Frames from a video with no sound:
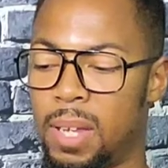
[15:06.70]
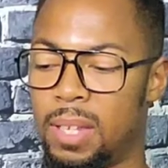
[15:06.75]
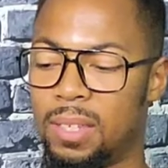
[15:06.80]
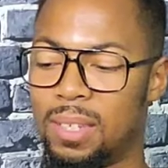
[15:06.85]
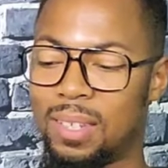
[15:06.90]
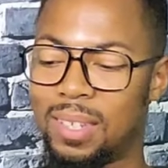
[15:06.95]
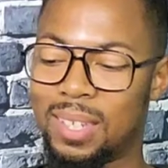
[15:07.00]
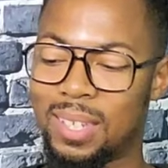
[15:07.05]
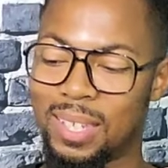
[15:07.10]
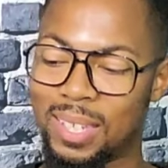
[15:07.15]
as
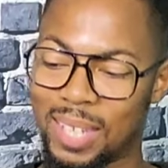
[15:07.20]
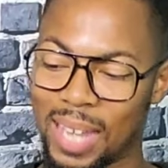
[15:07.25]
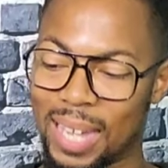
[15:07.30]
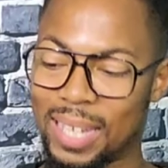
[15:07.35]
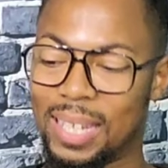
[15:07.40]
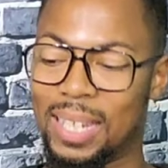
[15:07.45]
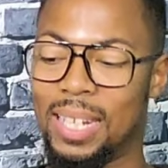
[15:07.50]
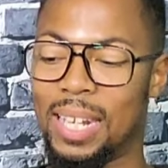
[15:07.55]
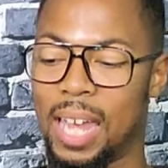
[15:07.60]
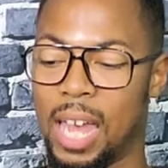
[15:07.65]
the
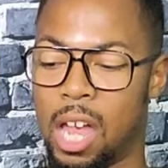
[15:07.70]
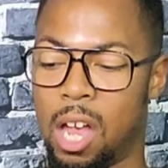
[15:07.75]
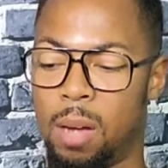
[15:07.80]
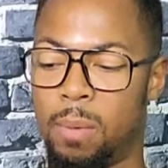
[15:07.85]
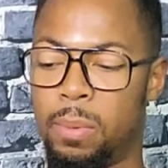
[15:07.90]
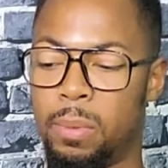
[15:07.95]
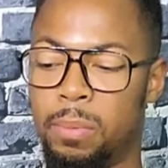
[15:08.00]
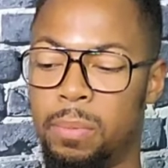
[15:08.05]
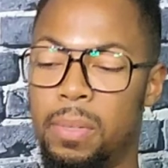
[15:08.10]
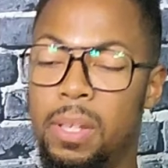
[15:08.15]
second
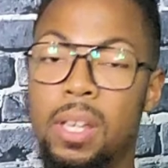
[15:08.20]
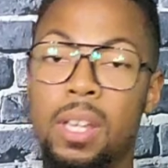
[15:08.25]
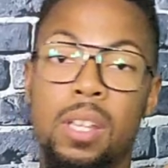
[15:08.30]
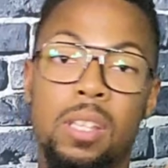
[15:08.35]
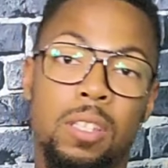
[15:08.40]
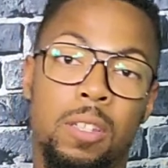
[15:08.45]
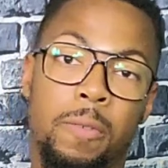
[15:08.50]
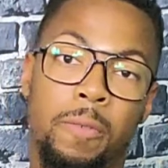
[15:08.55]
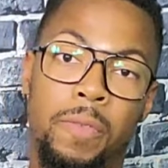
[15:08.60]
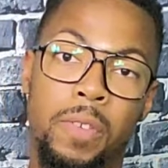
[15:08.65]
album
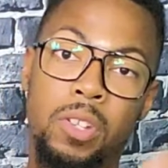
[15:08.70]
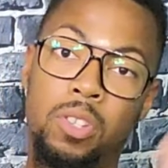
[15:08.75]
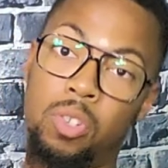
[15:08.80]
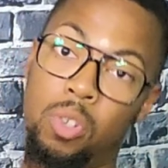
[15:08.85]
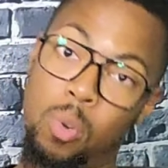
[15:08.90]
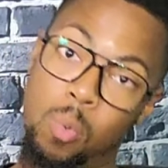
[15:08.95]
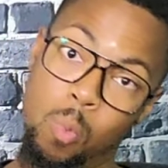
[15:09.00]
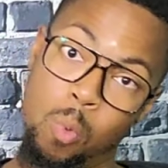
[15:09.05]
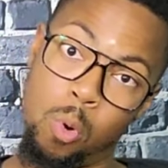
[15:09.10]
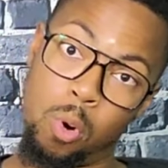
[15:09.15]
to feature
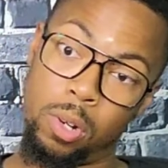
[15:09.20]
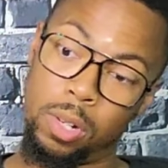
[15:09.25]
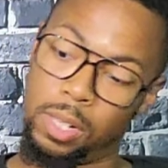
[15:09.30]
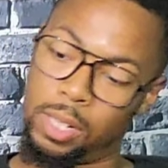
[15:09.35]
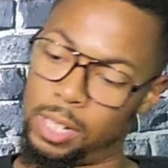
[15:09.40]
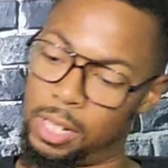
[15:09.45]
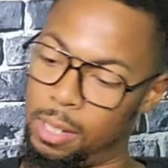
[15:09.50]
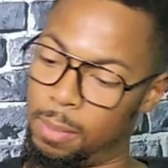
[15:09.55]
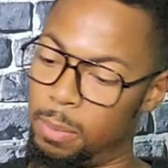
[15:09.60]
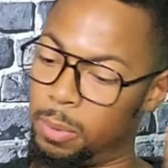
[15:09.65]
the Warning
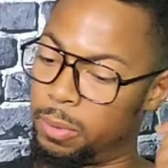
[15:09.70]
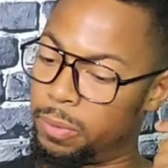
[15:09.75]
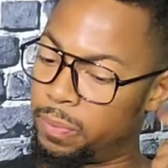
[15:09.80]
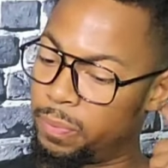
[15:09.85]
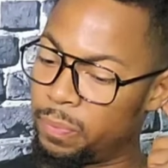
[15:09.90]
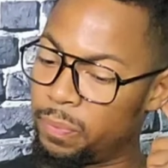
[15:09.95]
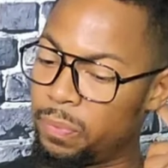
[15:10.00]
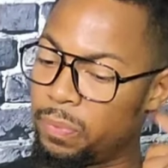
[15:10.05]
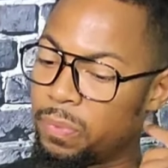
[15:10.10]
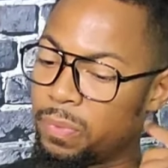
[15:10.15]
label.
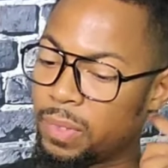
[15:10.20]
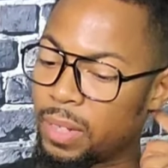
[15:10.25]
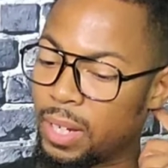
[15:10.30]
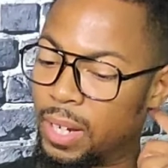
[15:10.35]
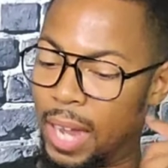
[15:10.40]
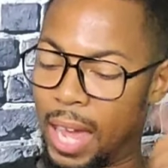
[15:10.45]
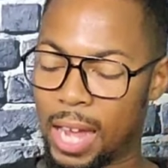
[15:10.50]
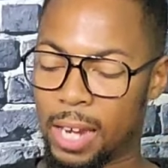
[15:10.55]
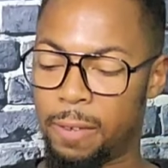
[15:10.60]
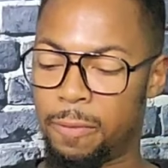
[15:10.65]

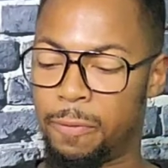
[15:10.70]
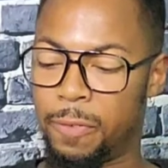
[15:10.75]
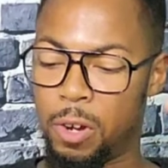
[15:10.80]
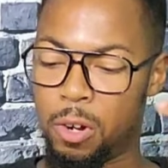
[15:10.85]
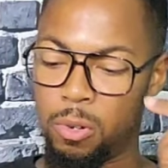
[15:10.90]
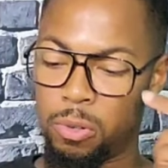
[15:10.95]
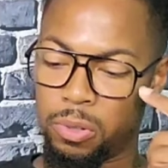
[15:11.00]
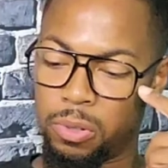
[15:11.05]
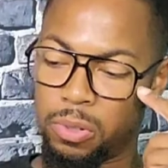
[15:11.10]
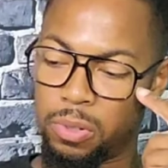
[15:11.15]
Not the
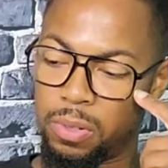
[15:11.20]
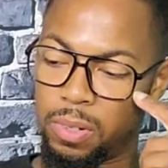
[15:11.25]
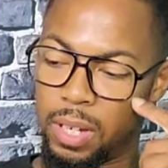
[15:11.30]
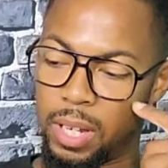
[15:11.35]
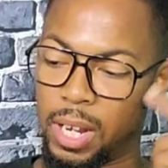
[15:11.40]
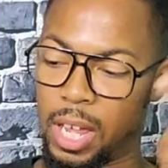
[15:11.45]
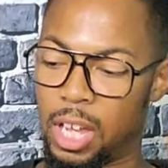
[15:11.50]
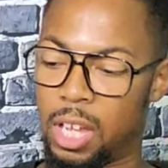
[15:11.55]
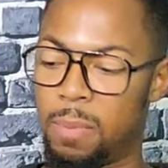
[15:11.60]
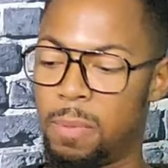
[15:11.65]
first.
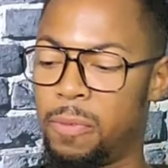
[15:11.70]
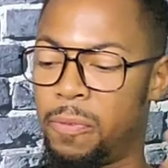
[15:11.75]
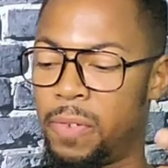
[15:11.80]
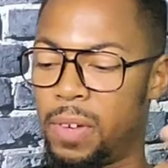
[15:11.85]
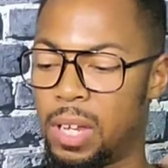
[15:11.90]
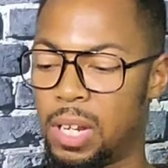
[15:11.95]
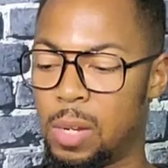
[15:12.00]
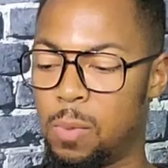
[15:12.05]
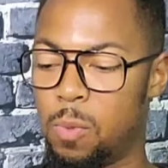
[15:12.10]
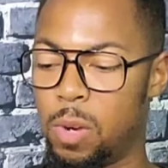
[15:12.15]
And that can be
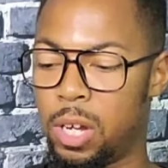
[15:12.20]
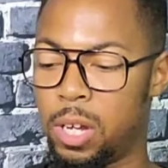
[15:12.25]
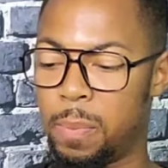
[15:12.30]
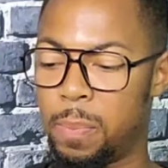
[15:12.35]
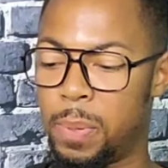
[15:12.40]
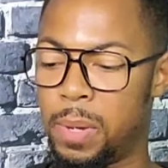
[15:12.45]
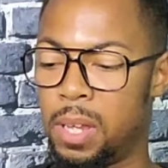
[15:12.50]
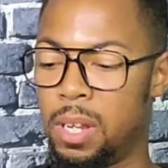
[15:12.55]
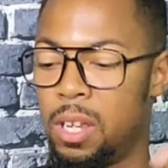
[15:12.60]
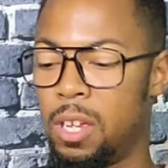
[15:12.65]
found at
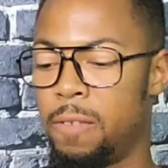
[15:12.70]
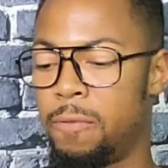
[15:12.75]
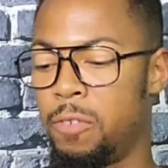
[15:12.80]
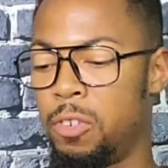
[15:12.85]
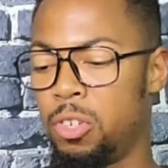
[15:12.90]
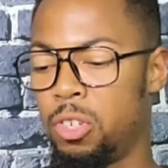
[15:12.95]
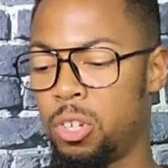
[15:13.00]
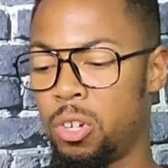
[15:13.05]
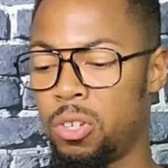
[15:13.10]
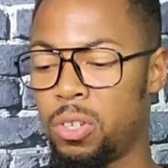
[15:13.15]
Wikipedia if you
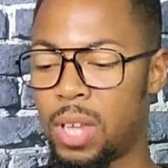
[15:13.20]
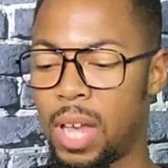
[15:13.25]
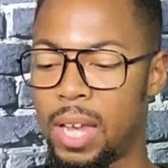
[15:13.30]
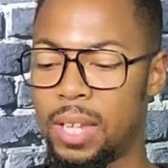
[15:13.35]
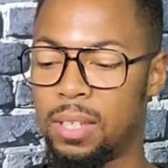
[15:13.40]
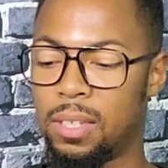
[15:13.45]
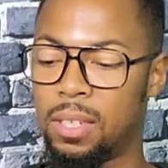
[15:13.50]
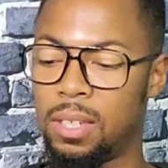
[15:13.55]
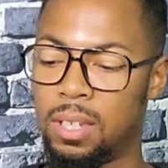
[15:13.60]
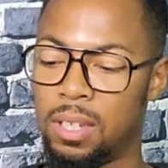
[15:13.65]
search
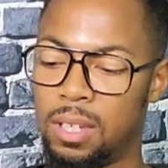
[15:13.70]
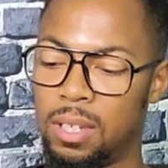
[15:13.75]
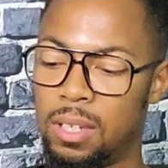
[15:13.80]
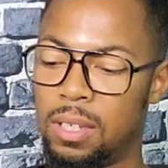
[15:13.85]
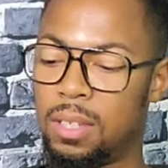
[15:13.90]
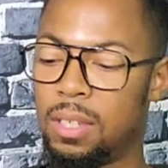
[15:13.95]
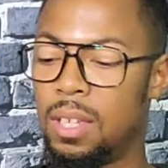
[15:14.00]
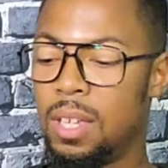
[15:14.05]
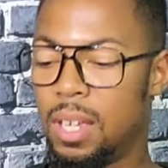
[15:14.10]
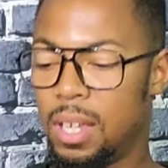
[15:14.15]
Ice-T's.
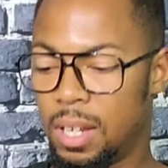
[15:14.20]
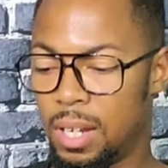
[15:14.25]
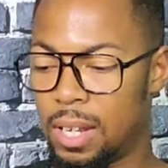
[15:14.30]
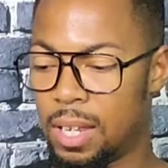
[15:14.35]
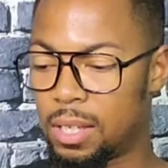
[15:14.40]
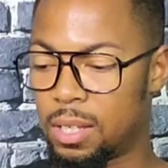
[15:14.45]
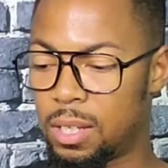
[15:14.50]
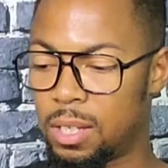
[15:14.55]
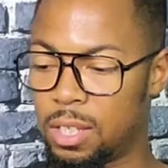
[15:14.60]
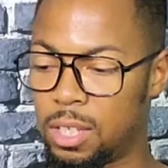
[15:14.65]

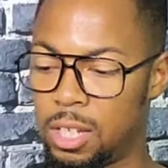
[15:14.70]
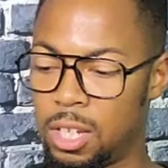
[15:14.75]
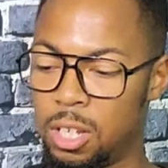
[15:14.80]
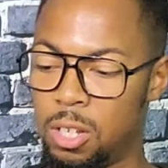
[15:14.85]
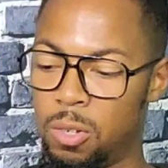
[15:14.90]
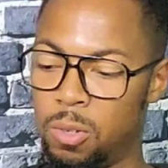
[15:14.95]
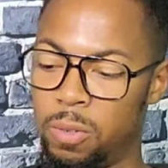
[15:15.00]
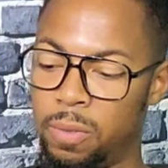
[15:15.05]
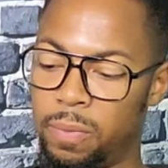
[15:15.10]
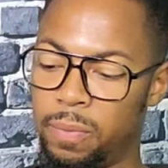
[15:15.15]
Let's
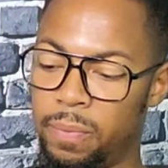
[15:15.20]
continue.